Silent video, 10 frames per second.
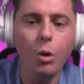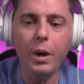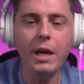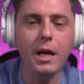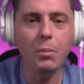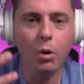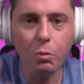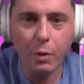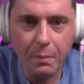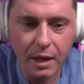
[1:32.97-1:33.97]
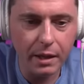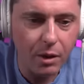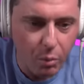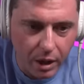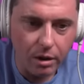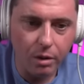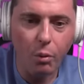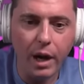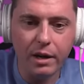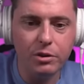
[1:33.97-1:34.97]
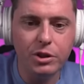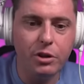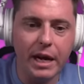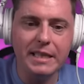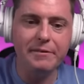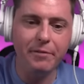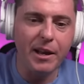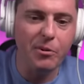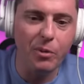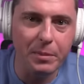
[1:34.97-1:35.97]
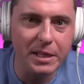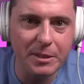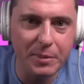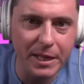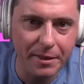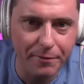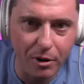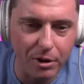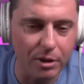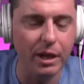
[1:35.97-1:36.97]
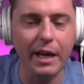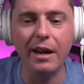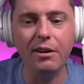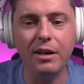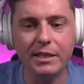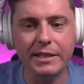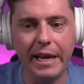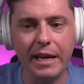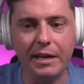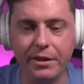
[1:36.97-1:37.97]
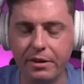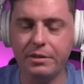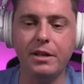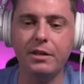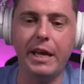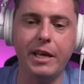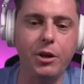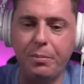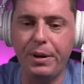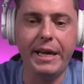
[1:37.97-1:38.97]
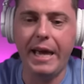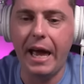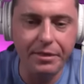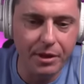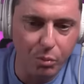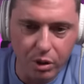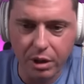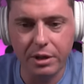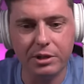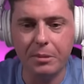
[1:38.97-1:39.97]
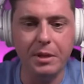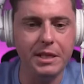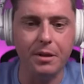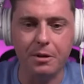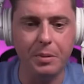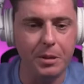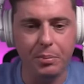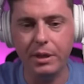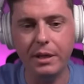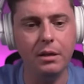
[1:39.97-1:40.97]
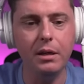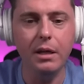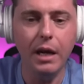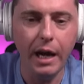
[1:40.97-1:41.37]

We need more women. Why don't you guys invite women to be in the photo? I don't understand. They're you could bring Kathy Wood or some of these other people here.